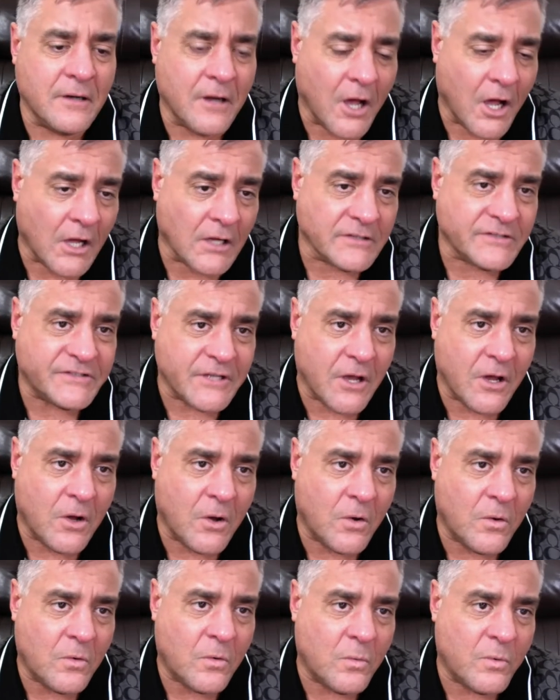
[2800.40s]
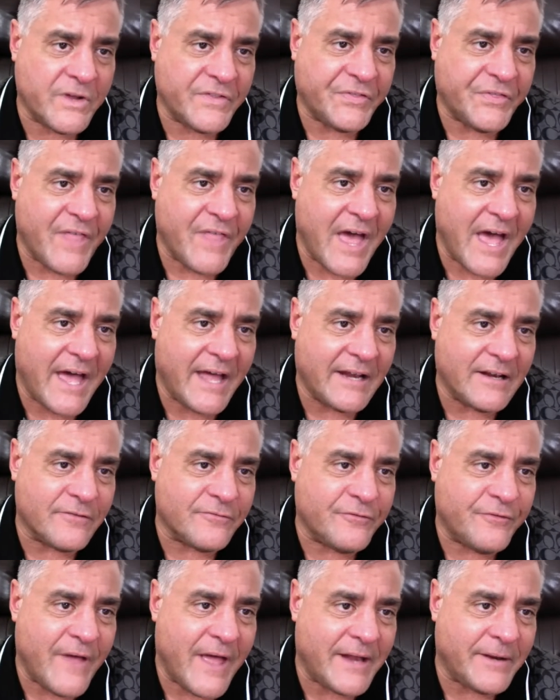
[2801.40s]
also, with that
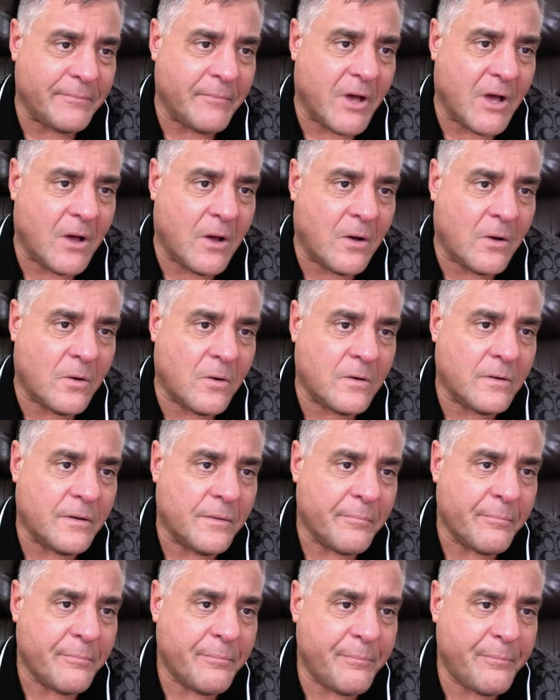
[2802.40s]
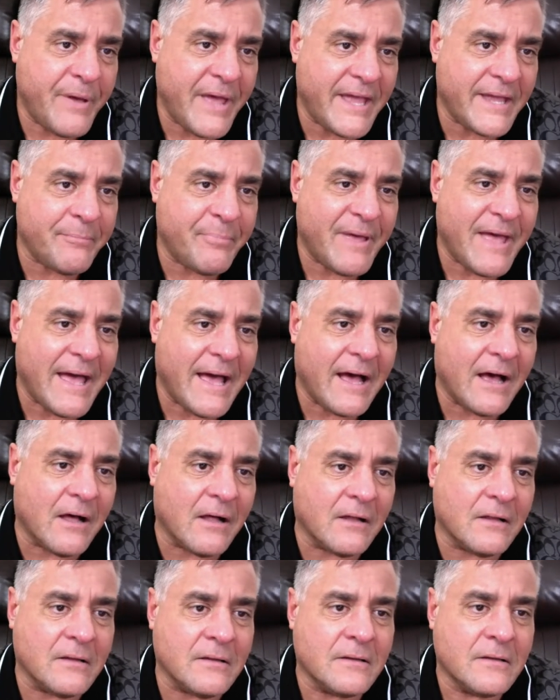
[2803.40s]
Venmo,
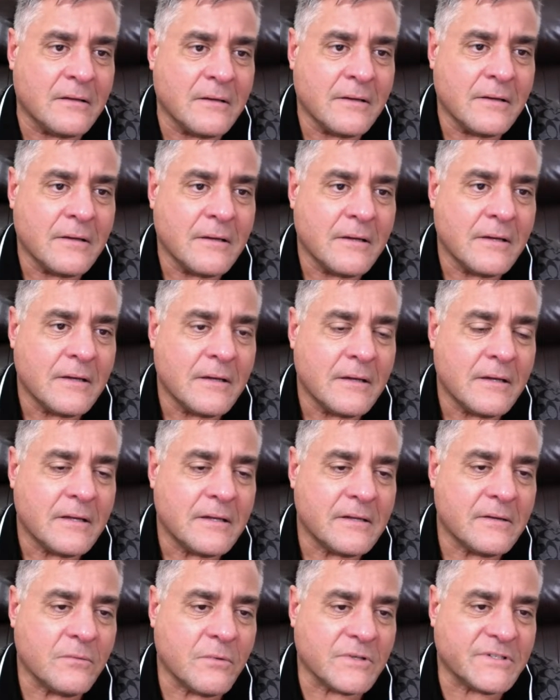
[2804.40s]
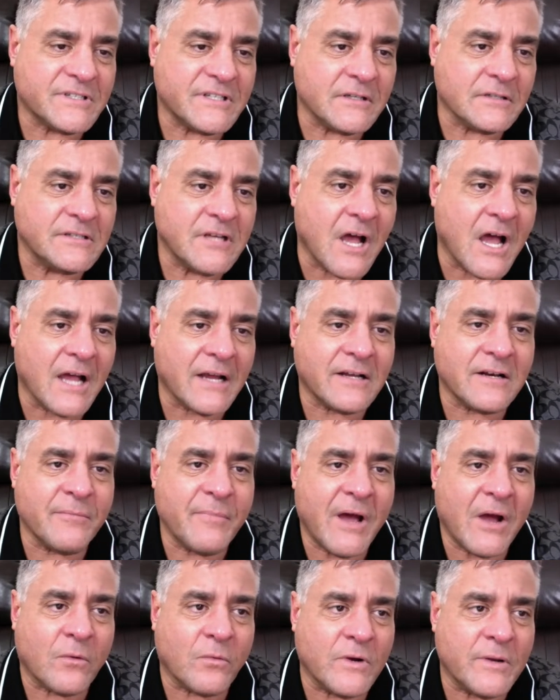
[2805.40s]
PayPal, we're still talking
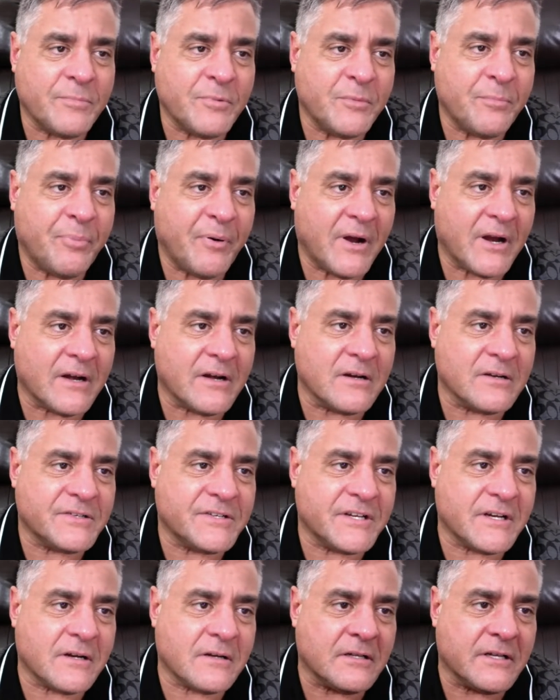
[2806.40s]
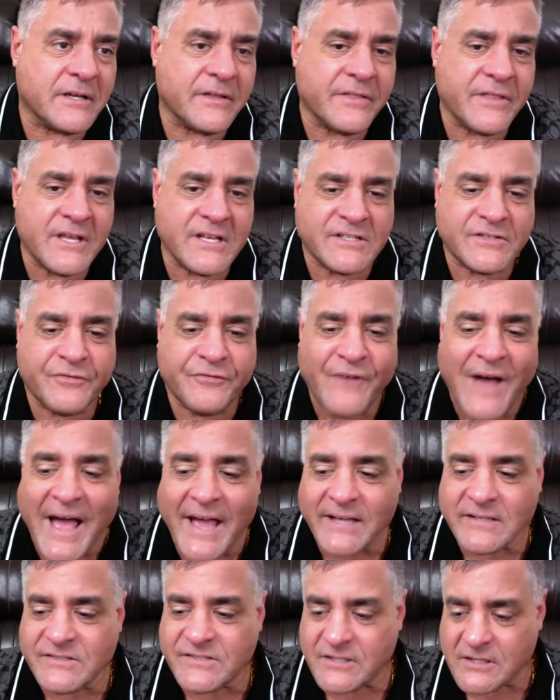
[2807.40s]
about Ripple partners here. Look at this
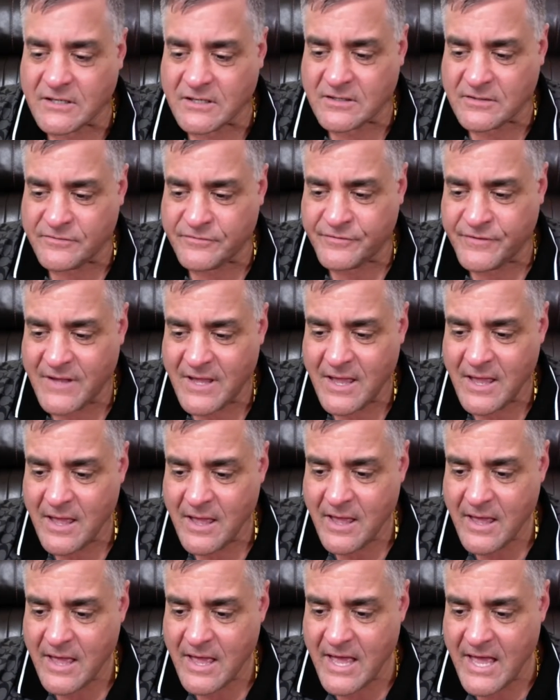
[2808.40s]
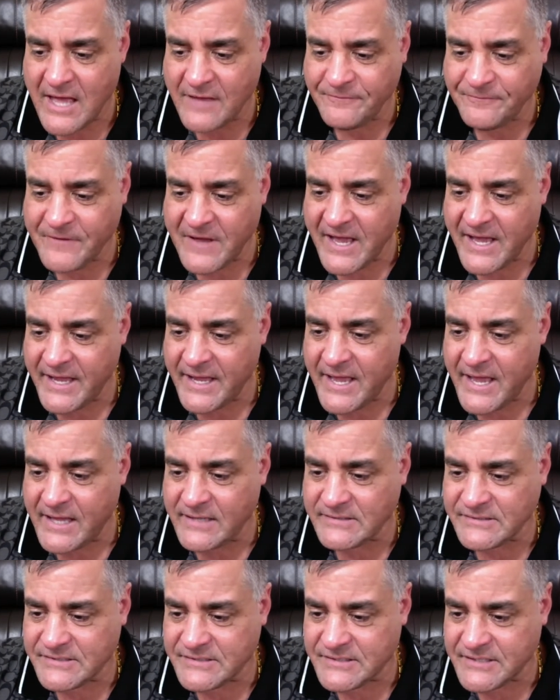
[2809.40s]
Pfizer, F I
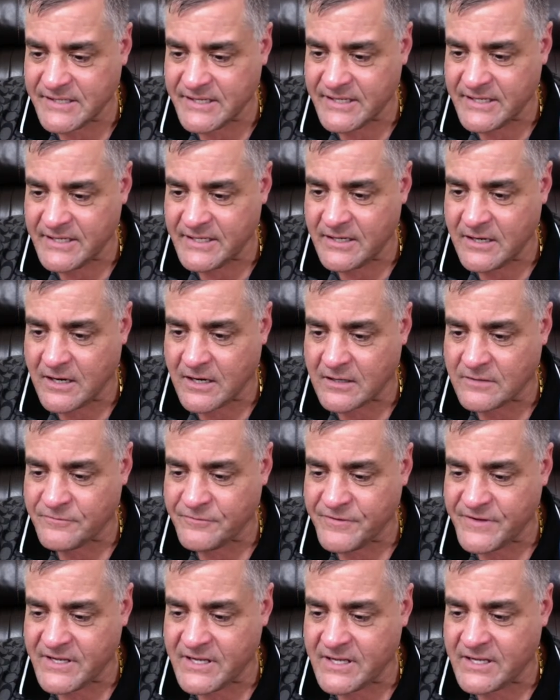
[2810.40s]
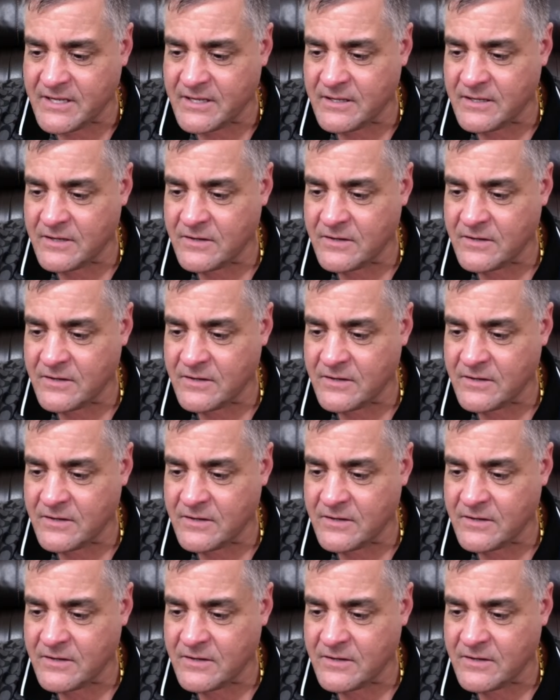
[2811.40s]
S E R V,